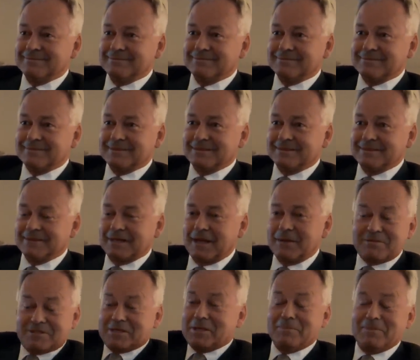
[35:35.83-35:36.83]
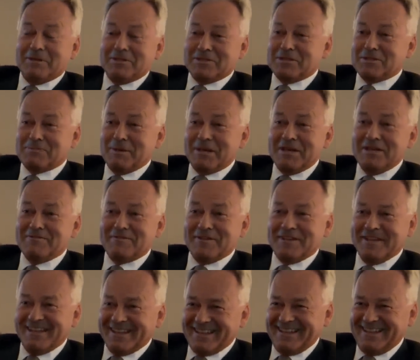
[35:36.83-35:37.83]
I'm still a bit
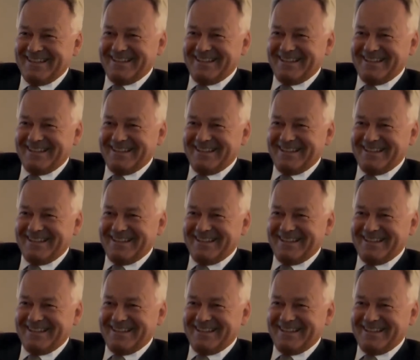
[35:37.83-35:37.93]
disbelieving.